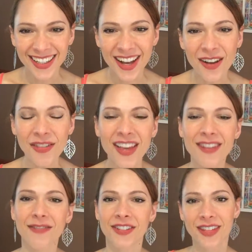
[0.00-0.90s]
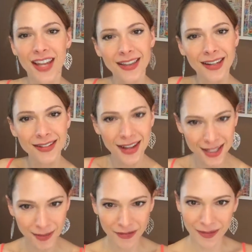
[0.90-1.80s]
Oh, thank you for saying that is
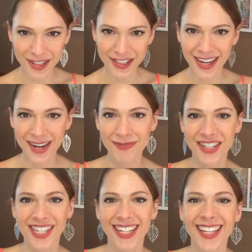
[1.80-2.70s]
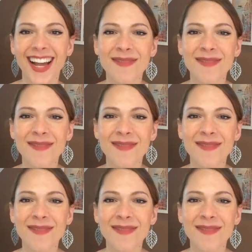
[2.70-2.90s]
awesome information. I appreciate it.